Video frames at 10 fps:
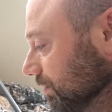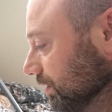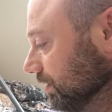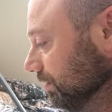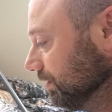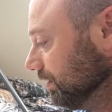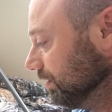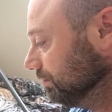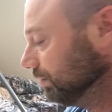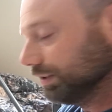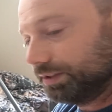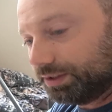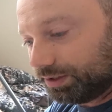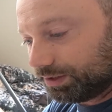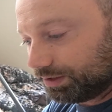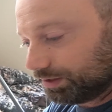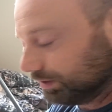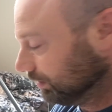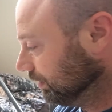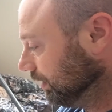what's going on. But
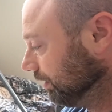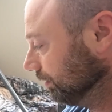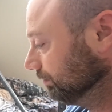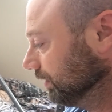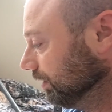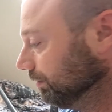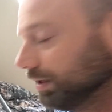yeah, here we